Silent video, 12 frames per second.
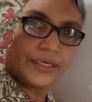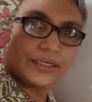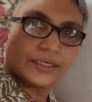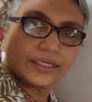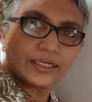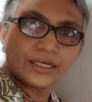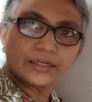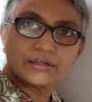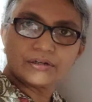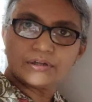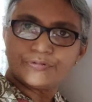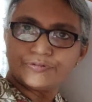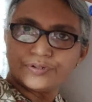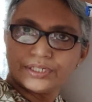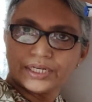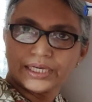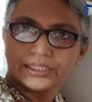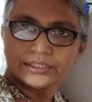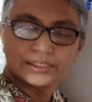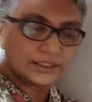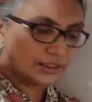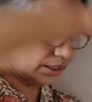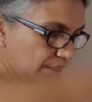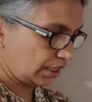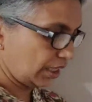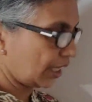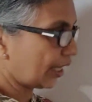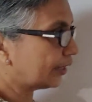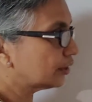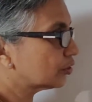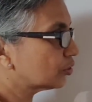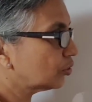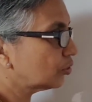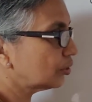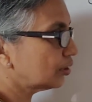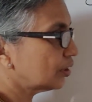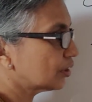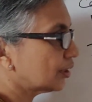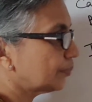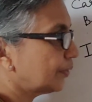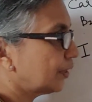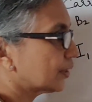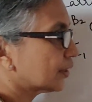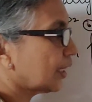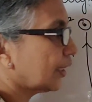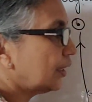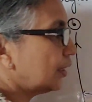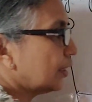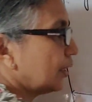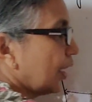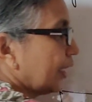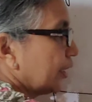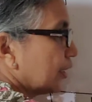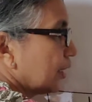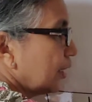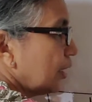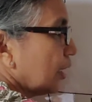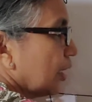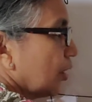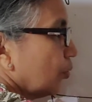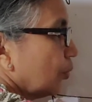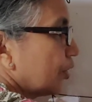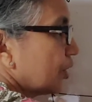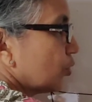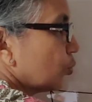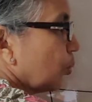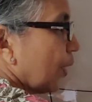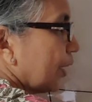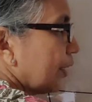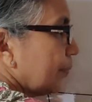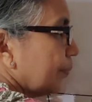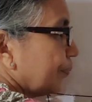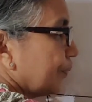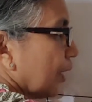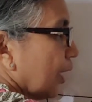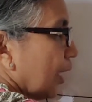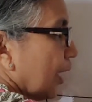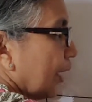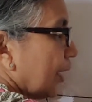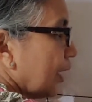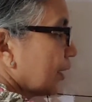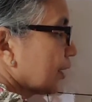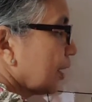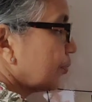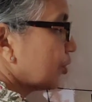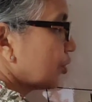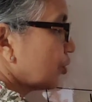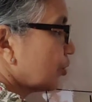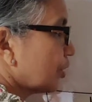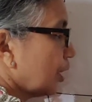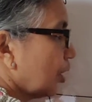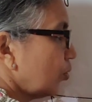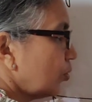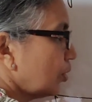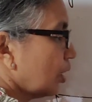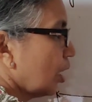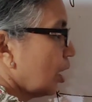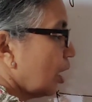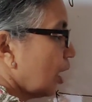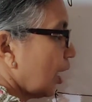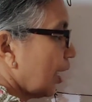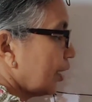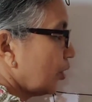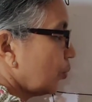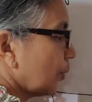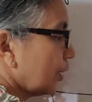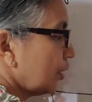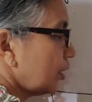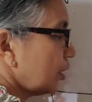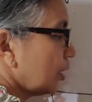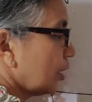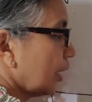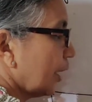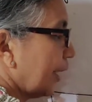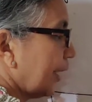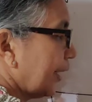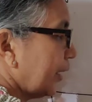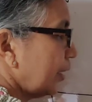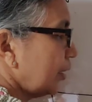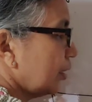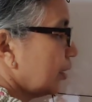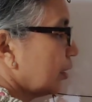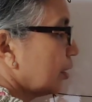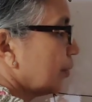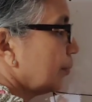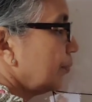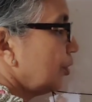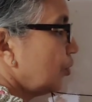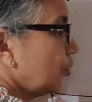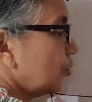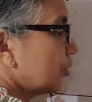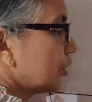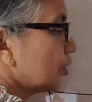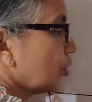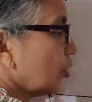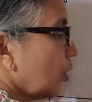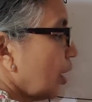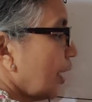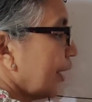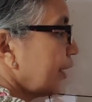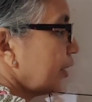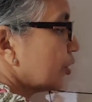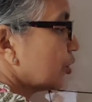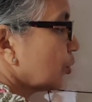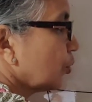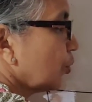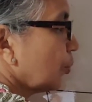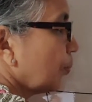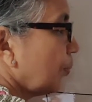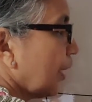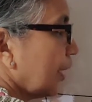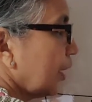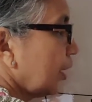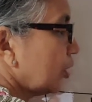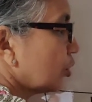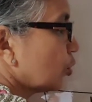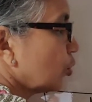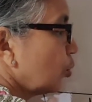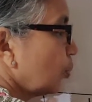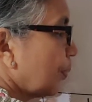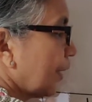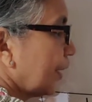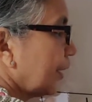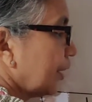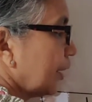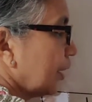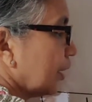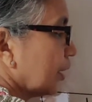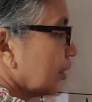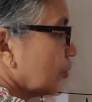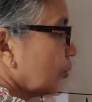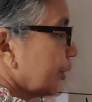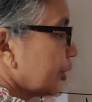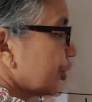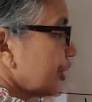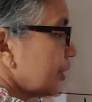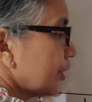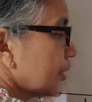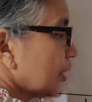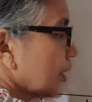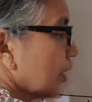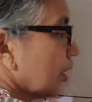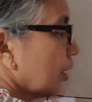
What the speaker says: are making an angle of 90, and so this will be sine 90, which is 1, and I will substitute now I1 L mu 0 I2 by 2 pi d, which is